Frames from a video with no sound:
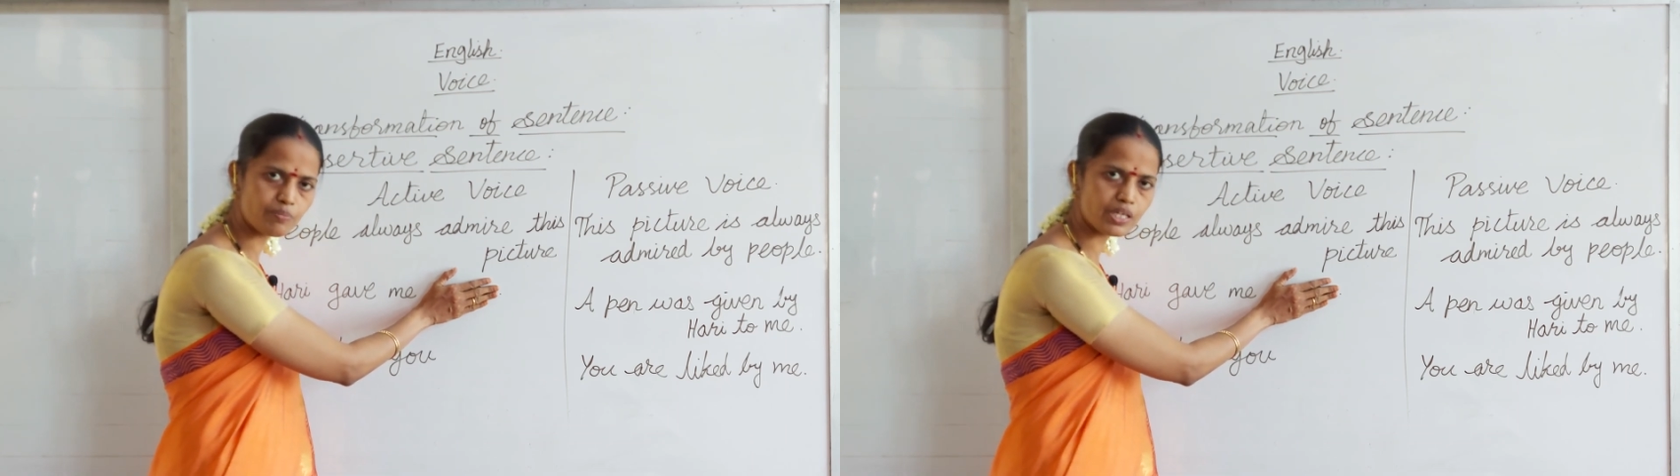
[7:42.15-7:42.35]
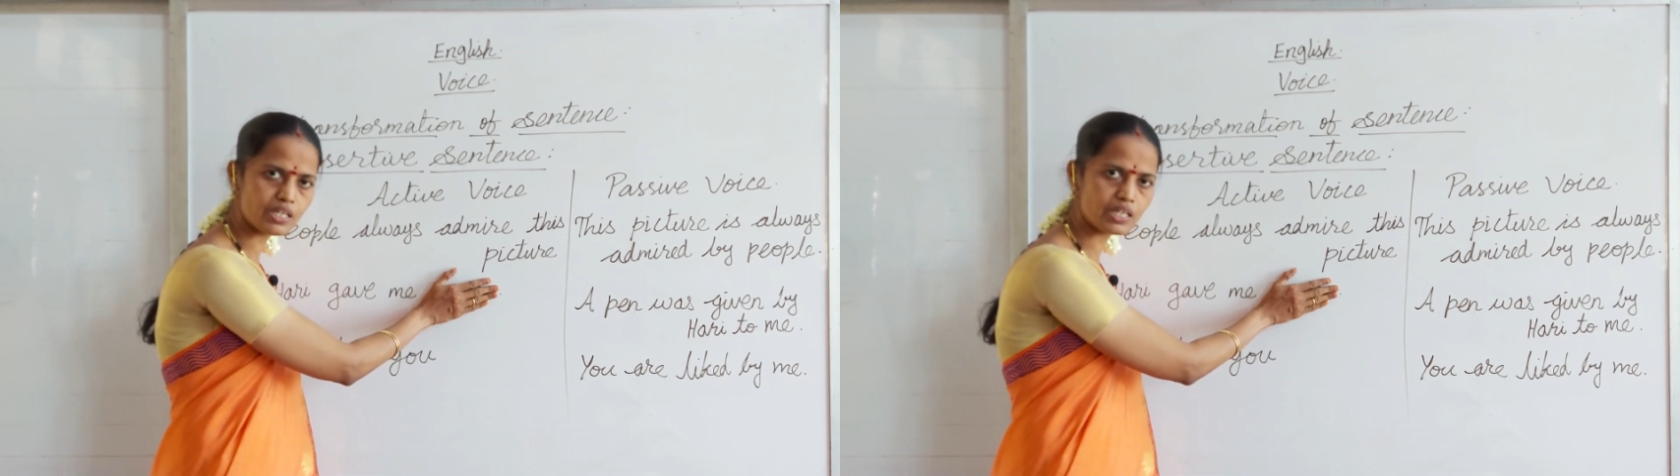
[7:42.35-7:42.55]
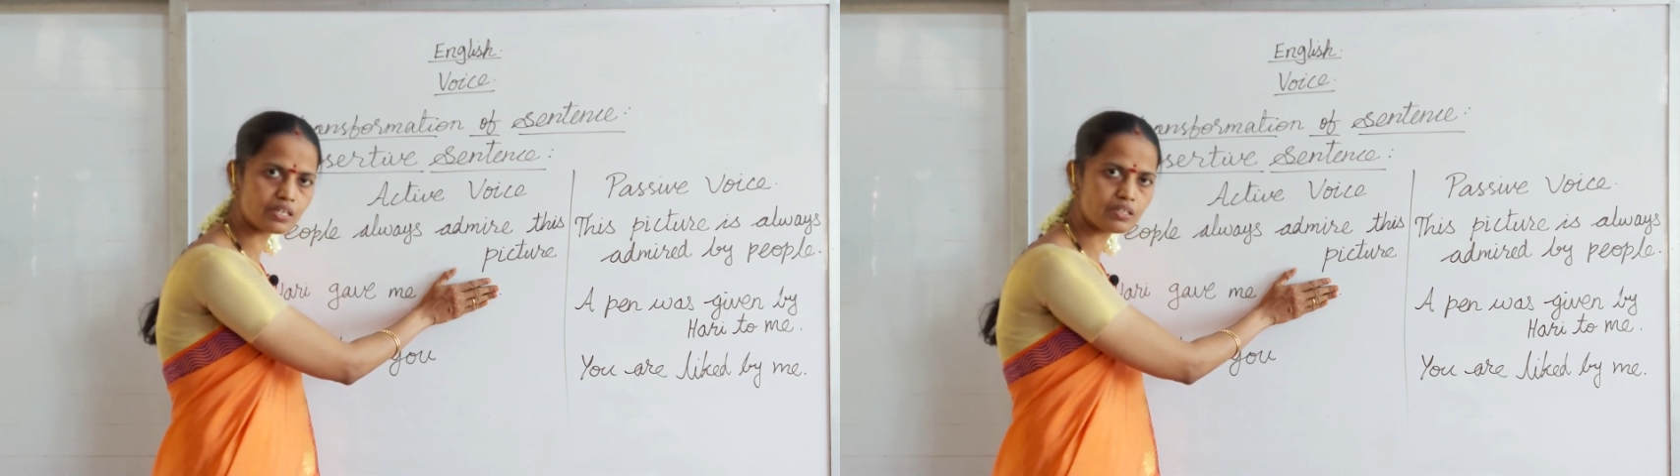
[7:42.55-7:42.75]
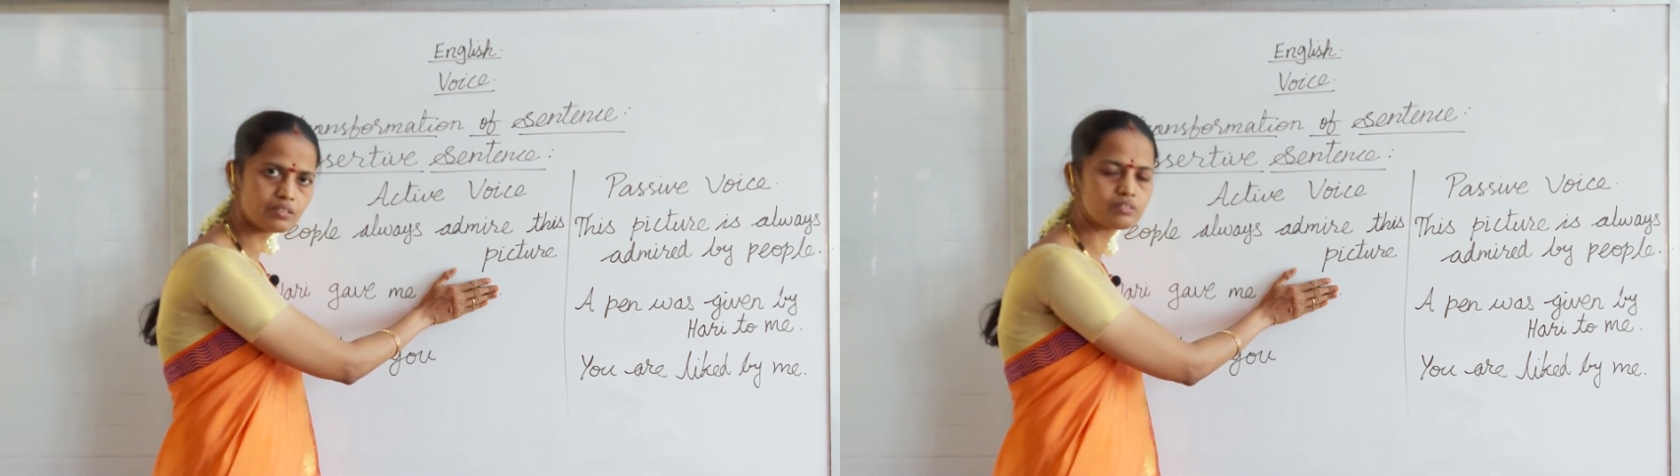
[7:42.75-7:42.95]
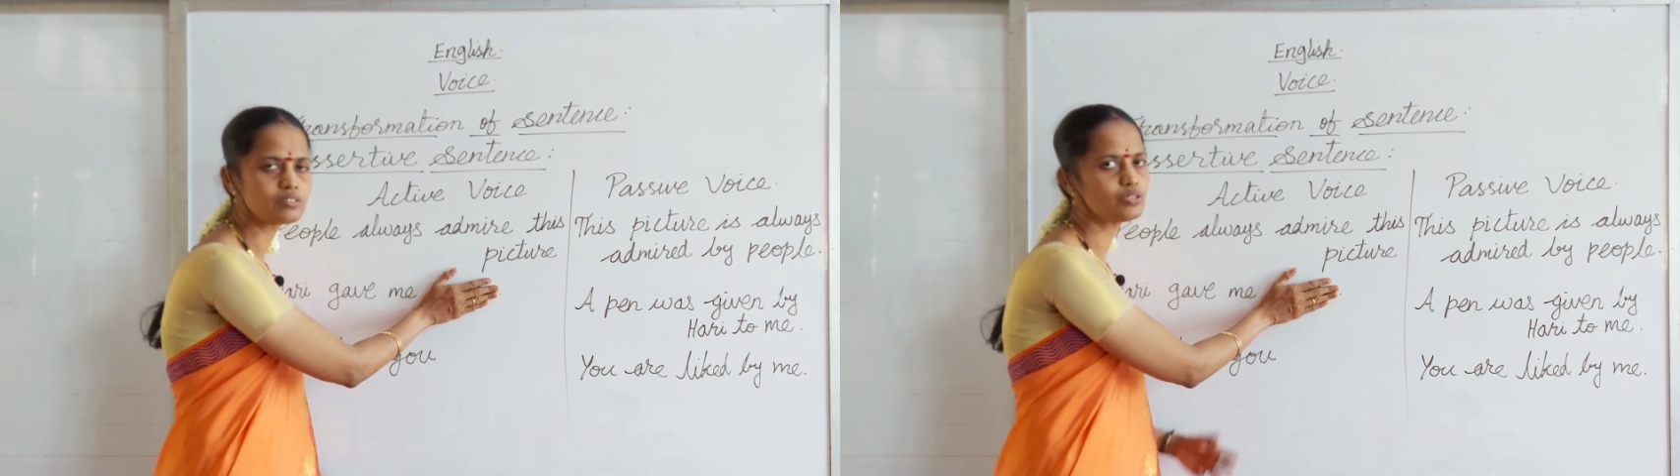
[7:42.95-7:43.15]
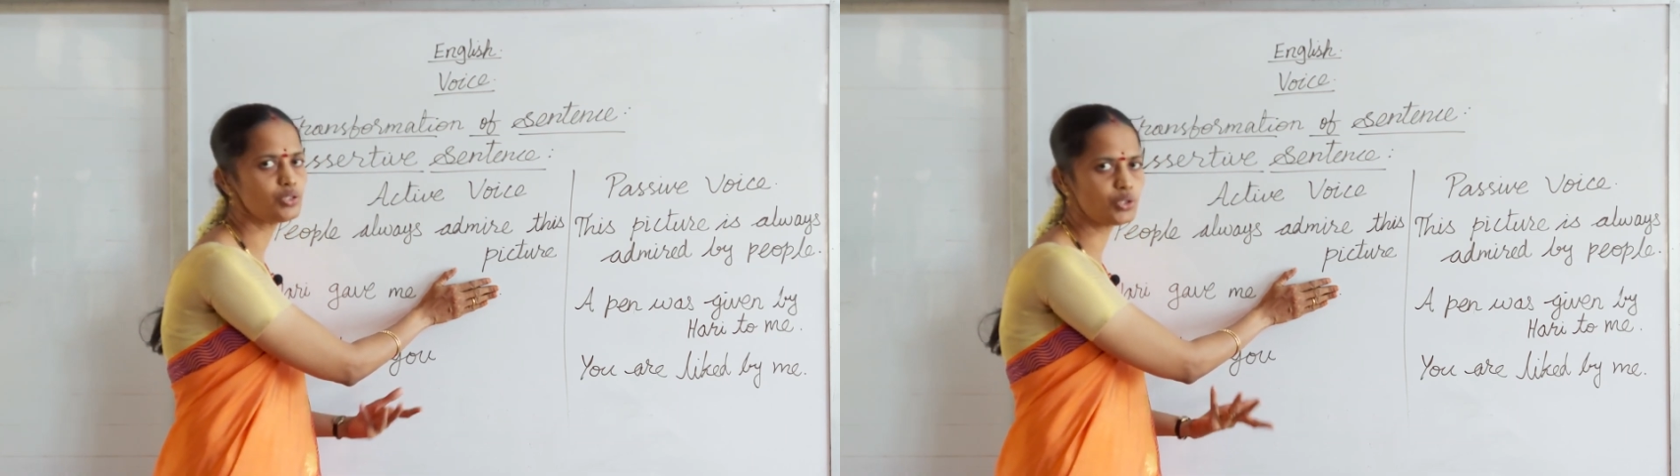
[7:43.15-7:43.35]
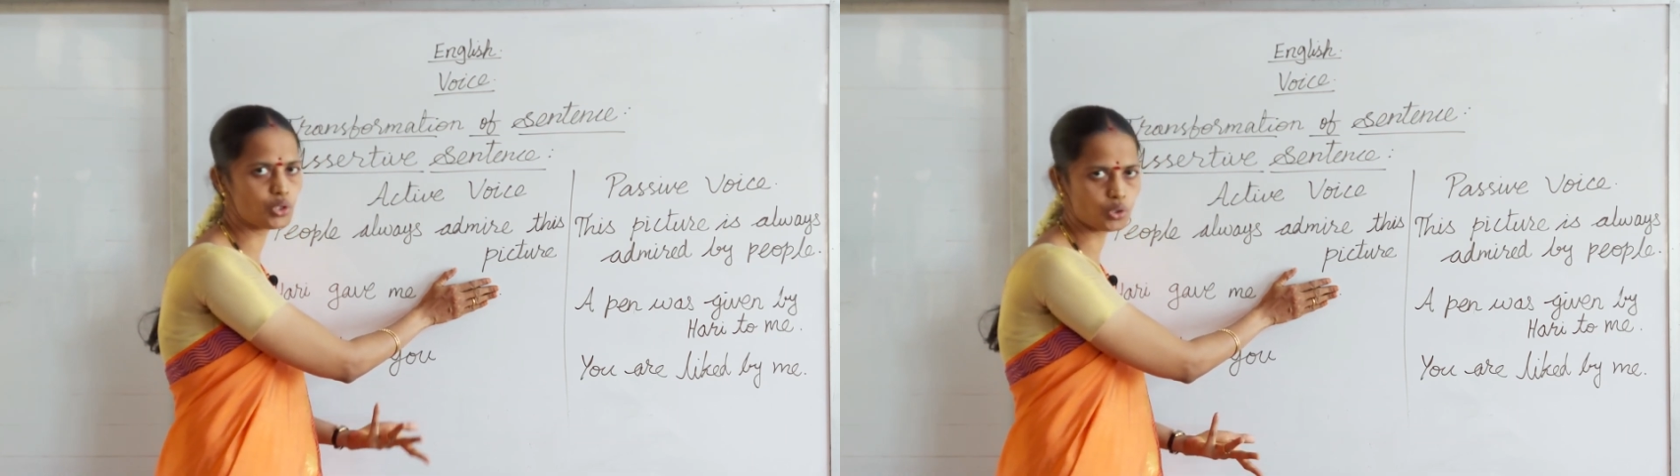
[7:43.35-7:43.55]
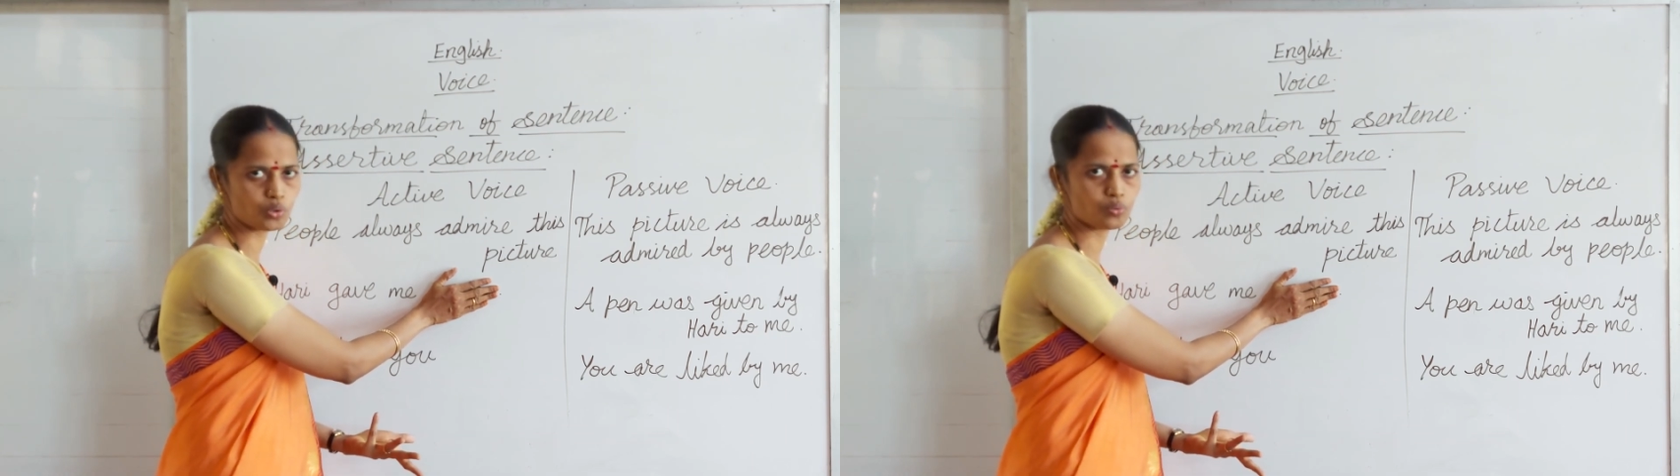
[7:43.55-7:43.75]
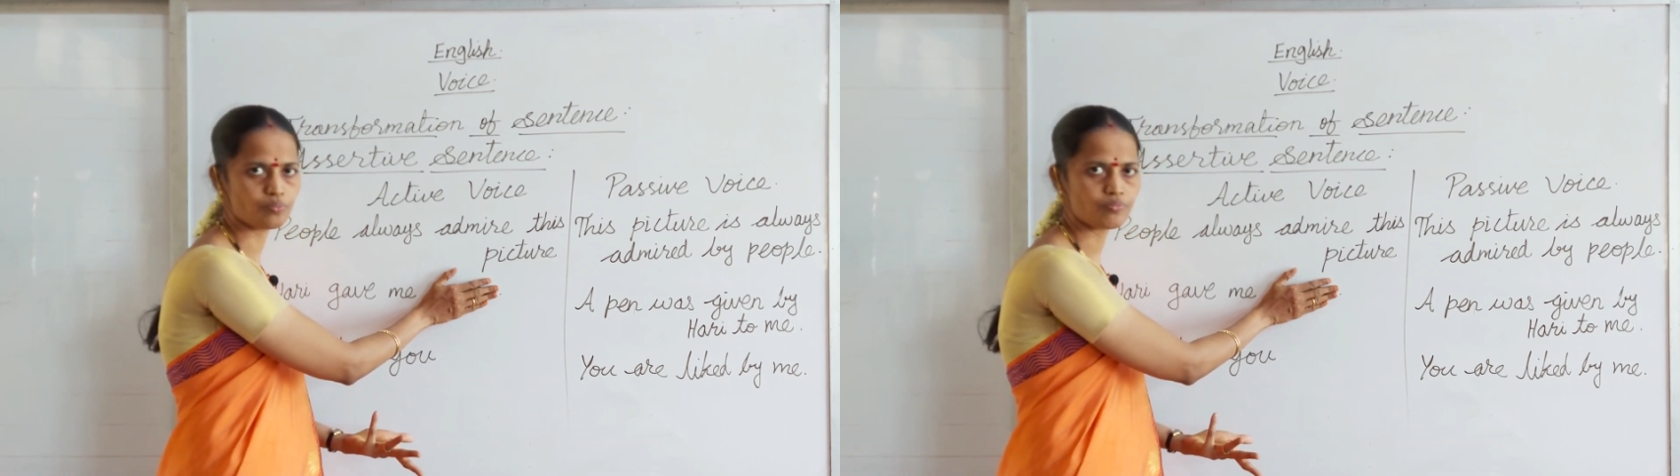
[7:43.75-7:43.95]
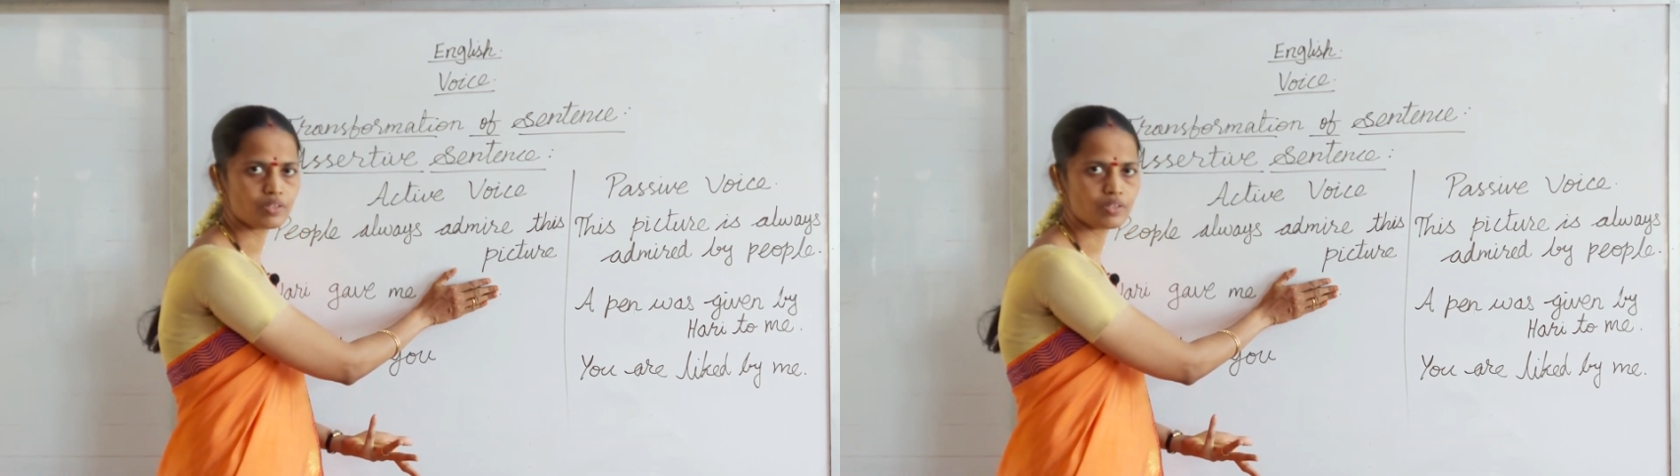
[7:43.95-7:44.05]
meaning? No.